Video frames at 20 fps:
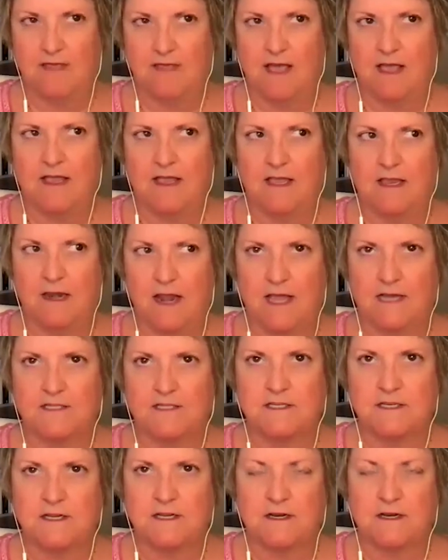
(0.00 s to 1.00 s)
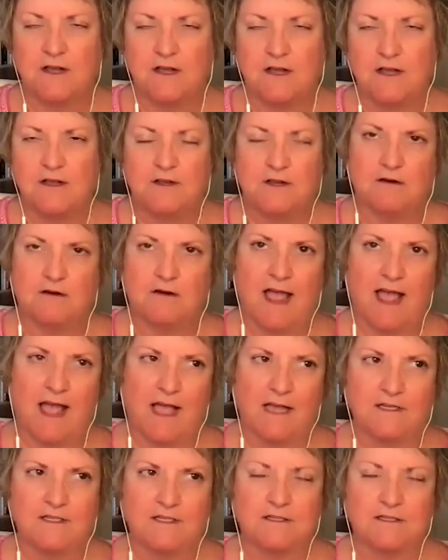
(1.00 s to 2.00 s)
of that connection, you're
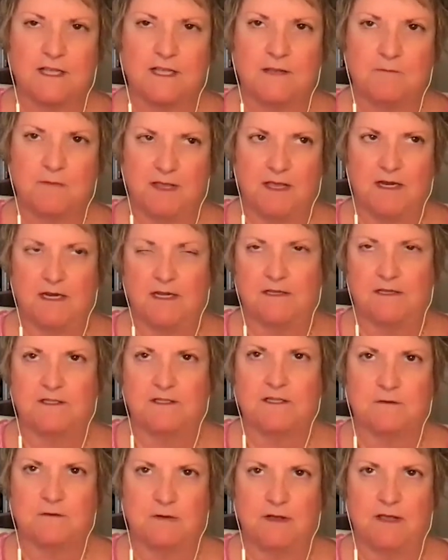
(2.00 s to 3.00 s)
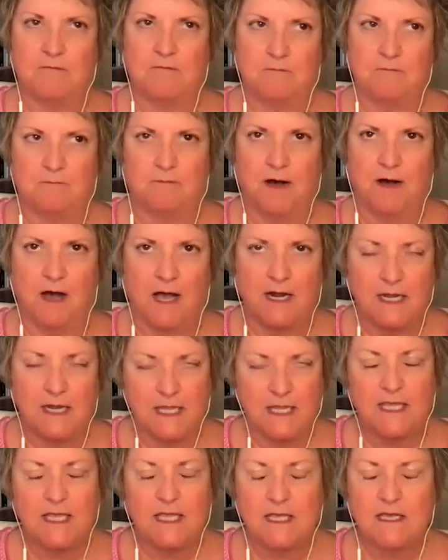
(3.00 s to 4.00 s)
actually beginning to
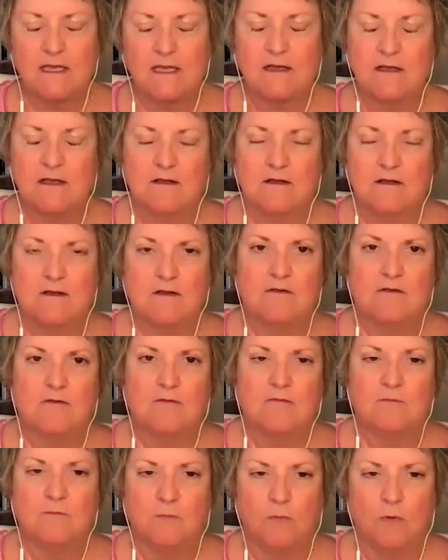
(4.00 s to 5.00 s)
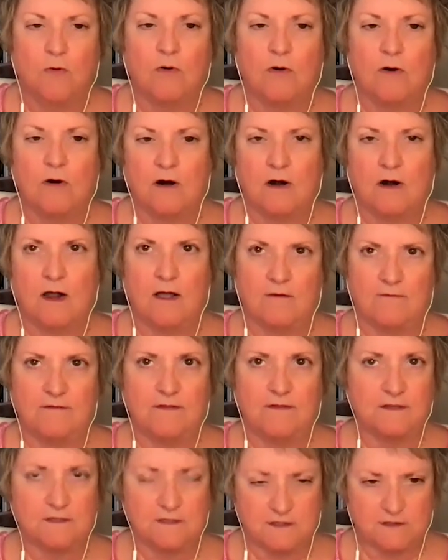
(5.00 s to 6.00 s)
embody more
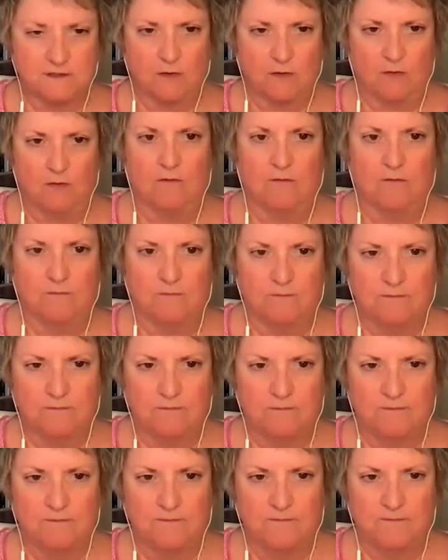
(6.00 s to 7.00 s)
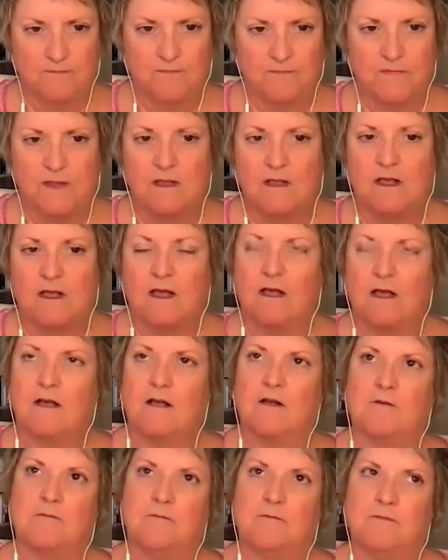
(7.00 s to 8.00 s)
of the soul.
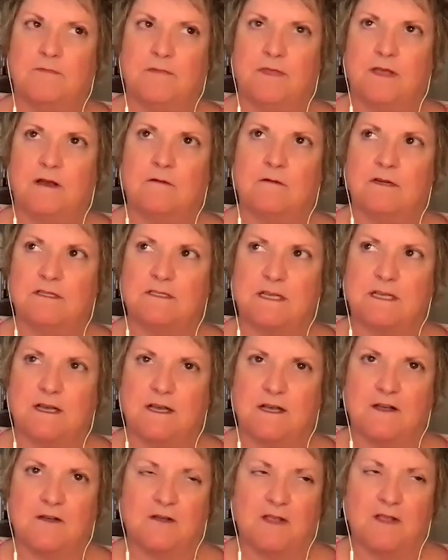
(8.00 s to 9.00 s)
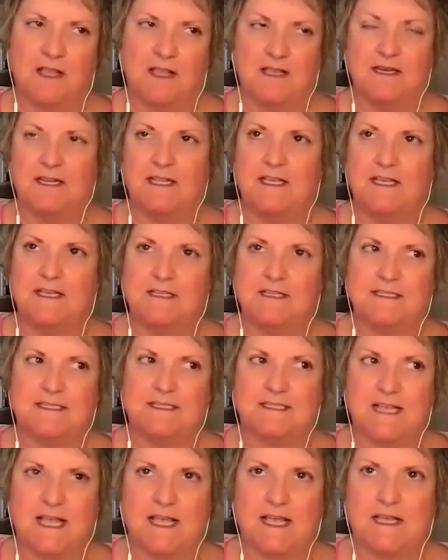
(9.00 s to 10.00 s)
There was a Indian
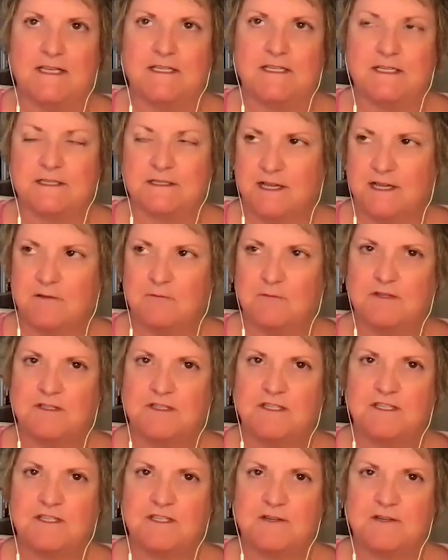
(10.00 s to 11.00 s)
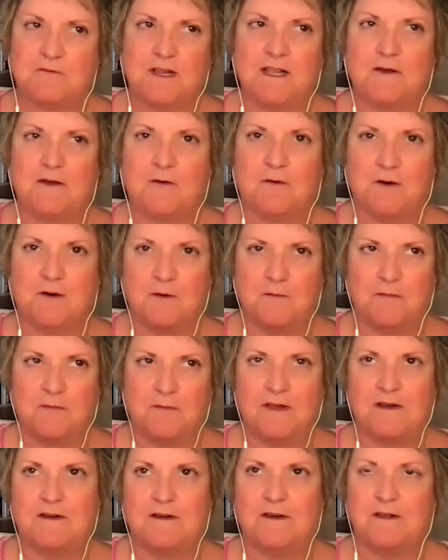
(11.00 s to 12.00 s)
sage, his name was Sri
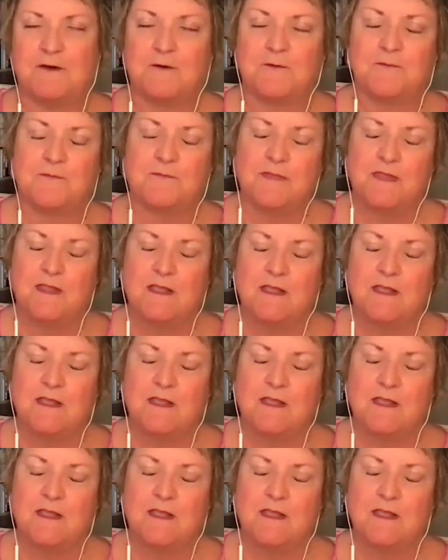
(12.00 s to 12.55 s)
Aurobindo,